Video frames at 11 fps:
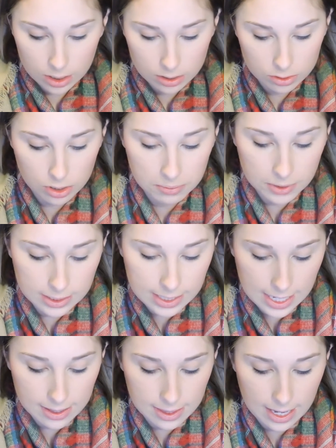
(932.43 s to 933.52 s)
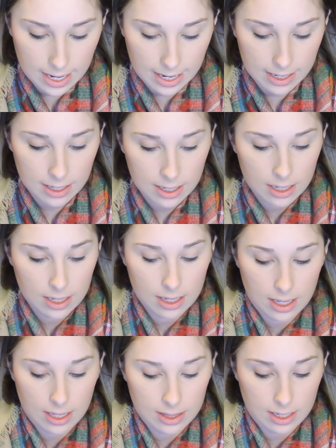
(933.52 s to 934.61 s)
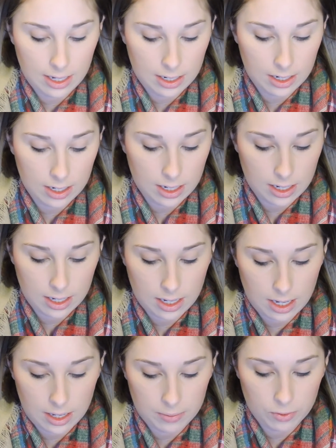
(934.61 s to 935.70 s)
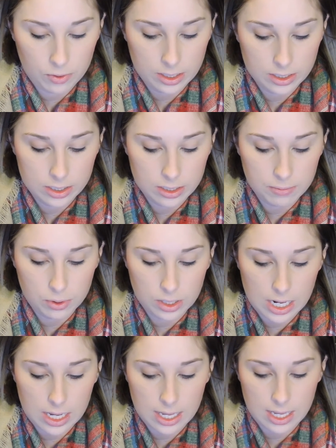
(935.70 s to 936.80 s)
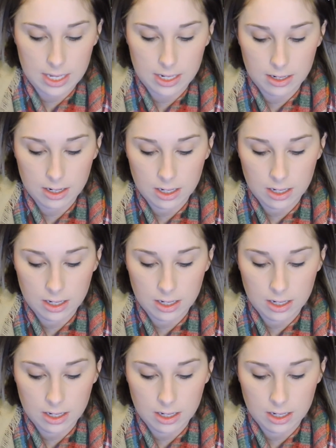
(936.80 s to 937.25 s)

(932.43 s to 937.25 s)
So I'm going to take that and then I'm going to put it in,